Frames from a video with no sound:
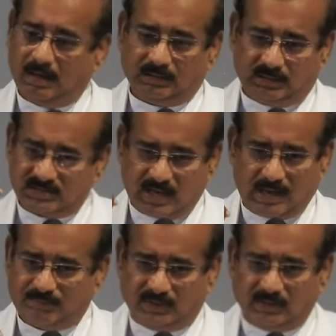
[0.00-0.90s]
And this
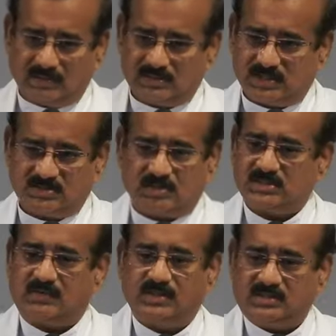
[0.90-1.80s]
happened 6 or
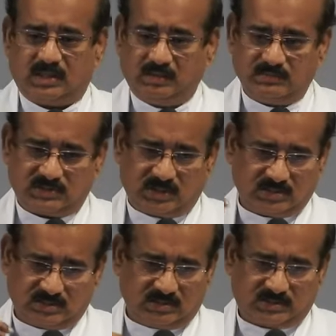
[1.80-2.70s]
7 times
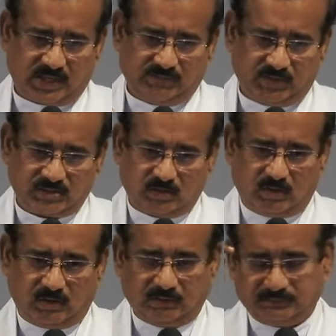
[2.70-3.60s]
as the train went
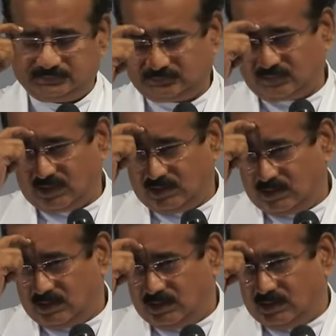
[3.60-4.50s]
on.
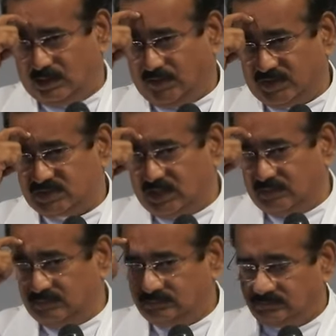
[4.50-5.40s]
Every
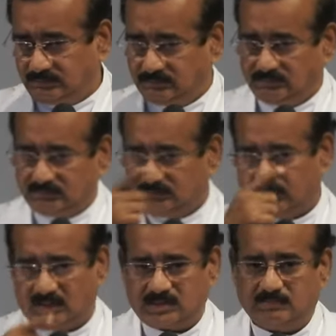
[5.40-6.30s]
time
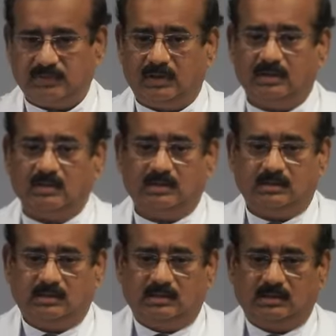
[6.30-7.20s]
a temple
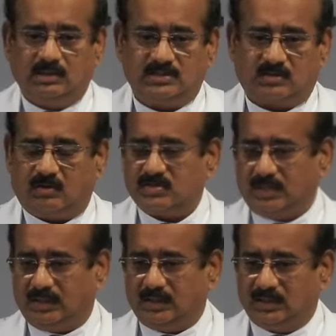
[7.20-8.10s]
is
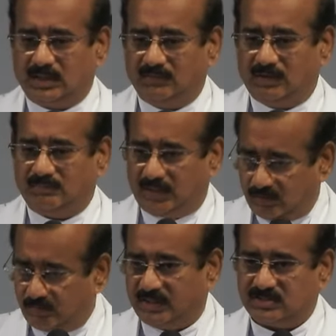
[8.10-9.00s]
crossing, he will
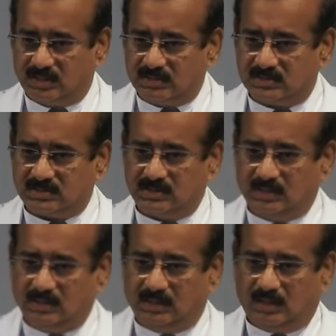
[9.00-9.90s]
pay obeisance
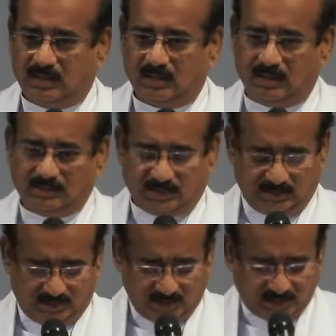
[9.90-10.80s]
and
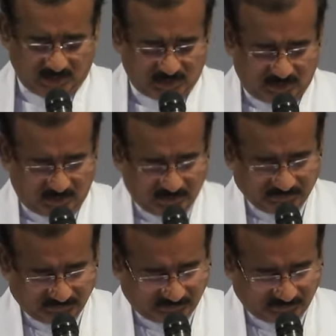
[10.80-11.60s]
then he'll continue.